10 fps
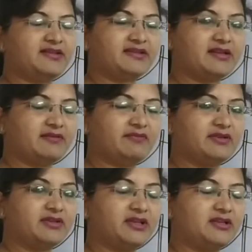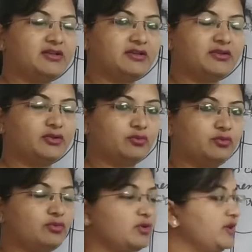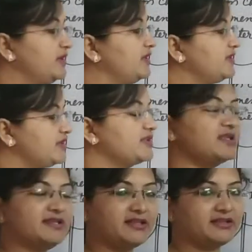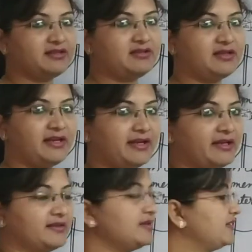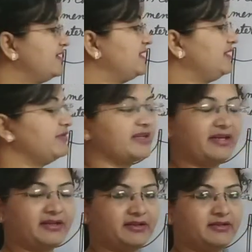converted to digital signal at the receiver end.